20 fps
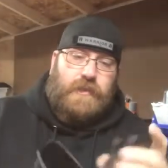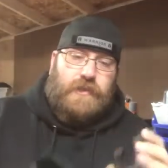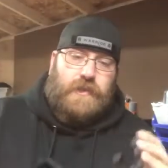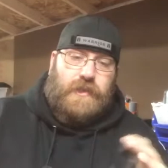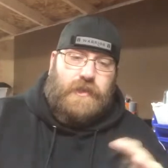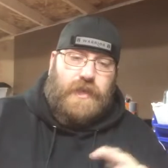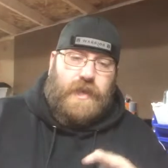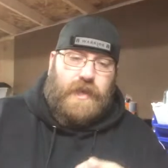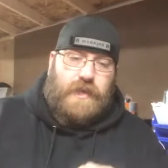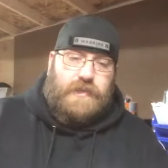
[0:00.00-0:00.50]
to
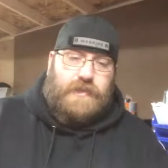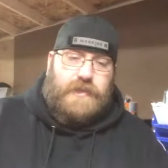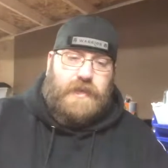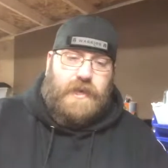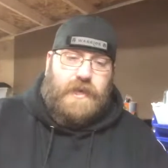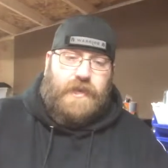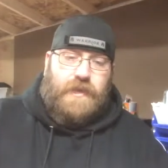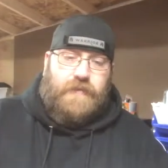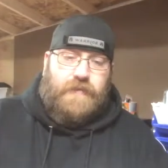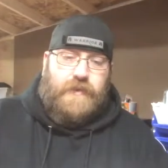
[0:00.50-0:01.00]
the
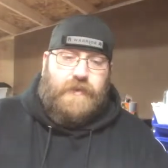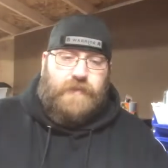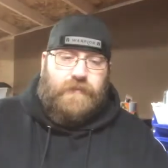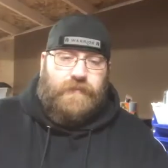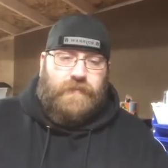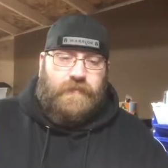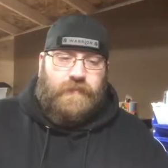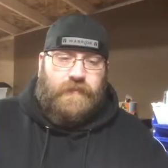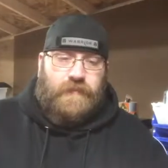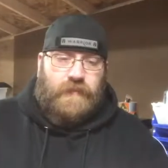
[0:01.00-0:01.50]
outside of it,
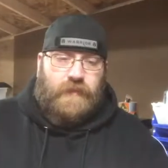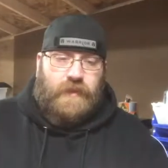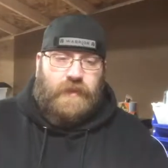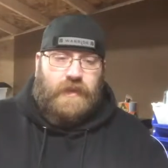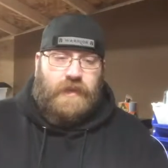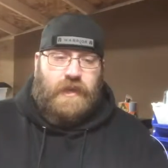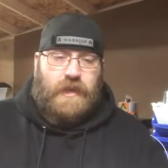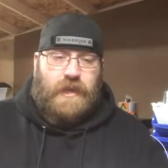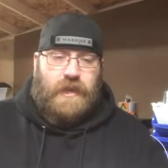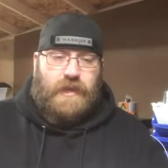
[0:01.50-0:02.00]

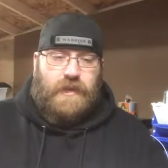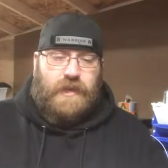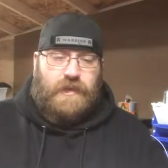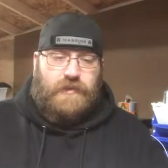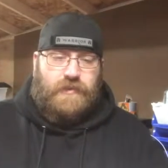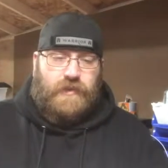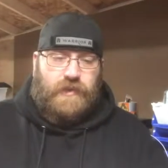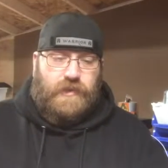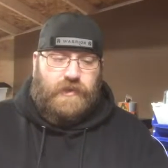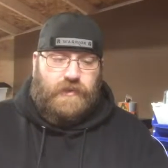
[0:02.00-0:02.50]
and that's going to